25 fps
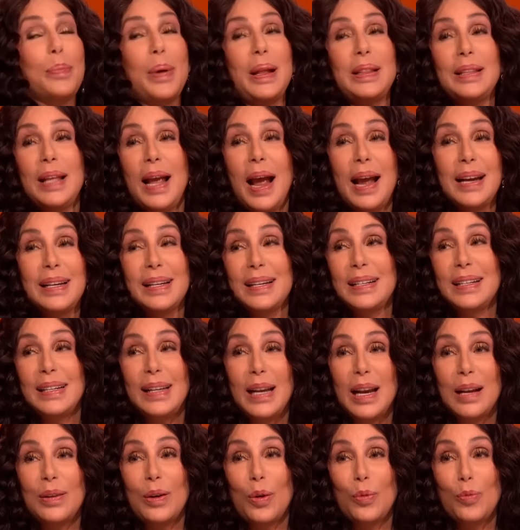it, but I didn't
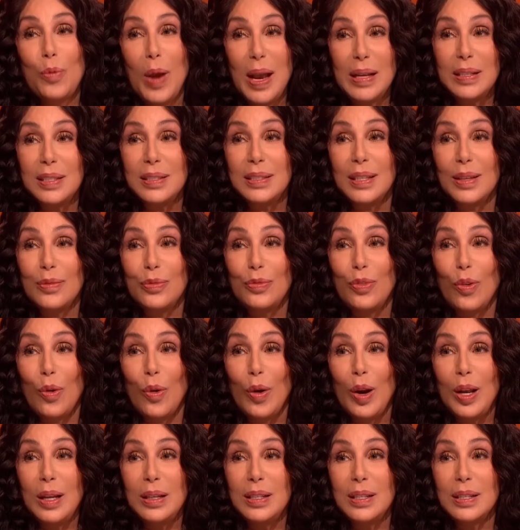get arrested
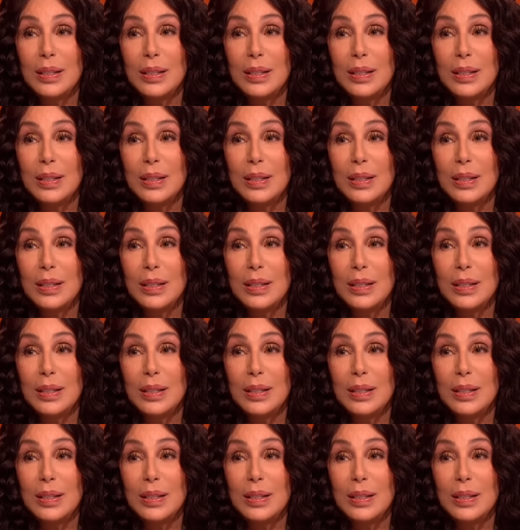for it.